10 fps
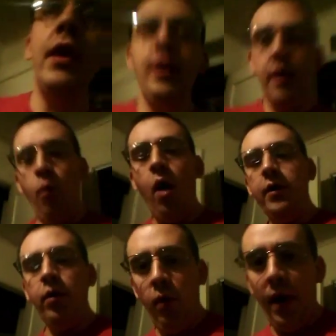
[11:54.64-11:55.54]
it, and they
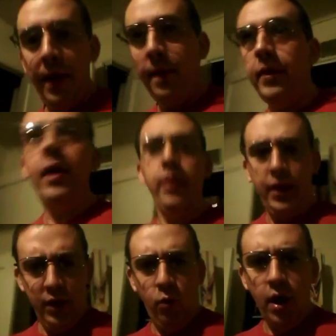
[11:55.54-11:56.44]
walk it away.
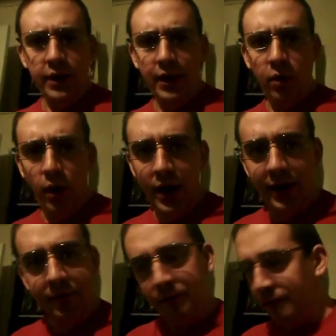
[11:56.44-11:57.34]
They walk it
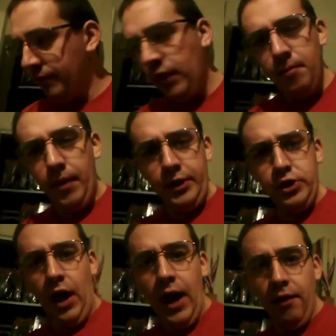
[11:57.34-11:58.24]
away. My
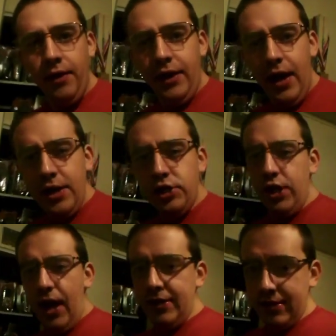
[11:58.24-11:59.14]
child again?
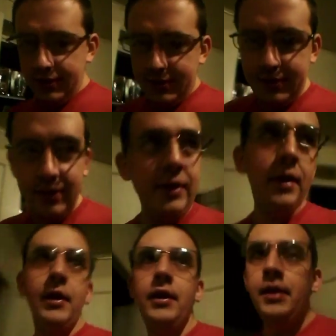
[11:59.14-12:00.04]
Jesus!
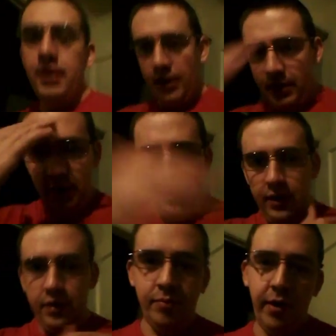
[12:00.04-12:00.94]

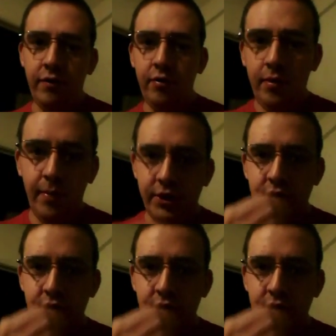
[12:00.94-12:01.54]
Pray for me, my